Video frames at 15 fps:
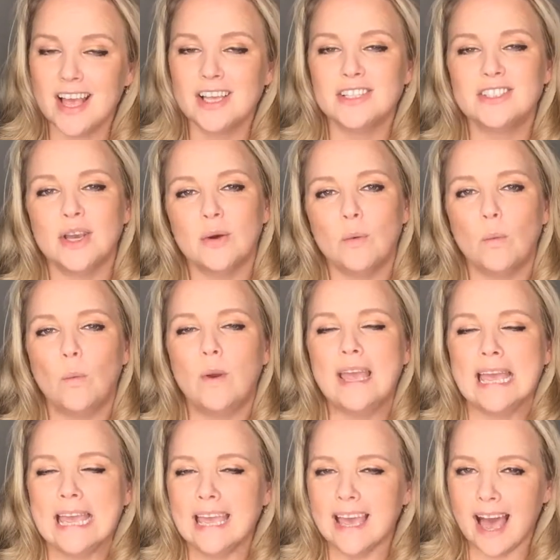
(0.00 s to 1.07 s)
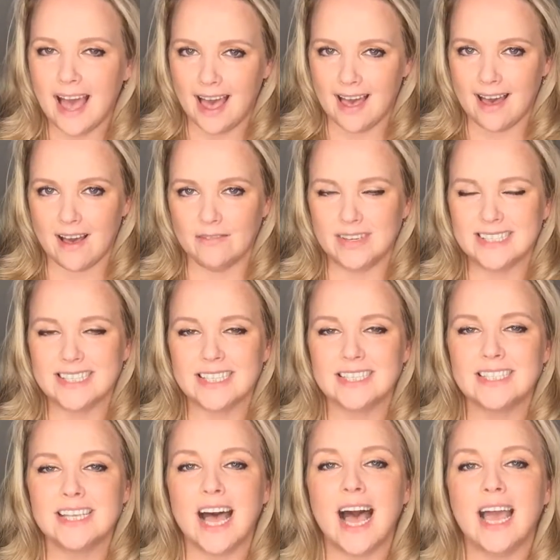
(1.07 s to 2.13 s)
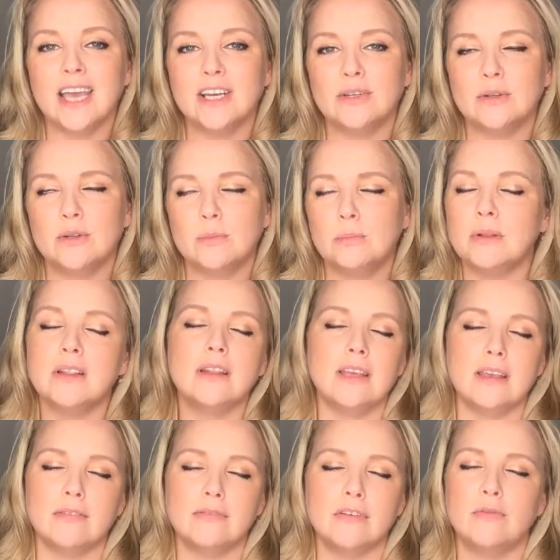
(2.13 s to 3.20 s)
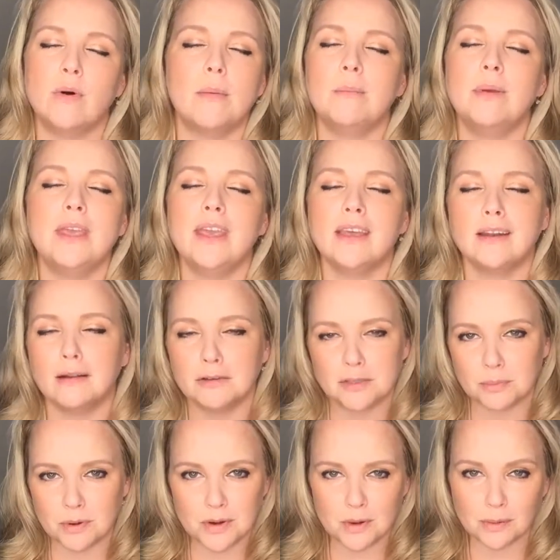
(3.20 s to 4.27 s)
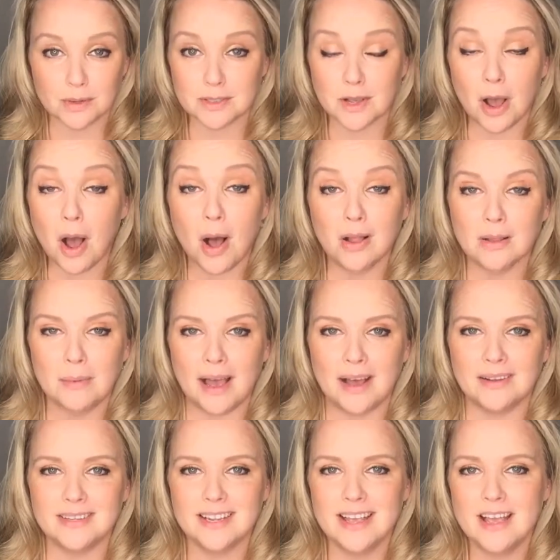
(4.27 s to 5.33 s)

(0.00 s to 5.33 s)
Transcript: So we have a societal belief of what being an entrepreneur is all about.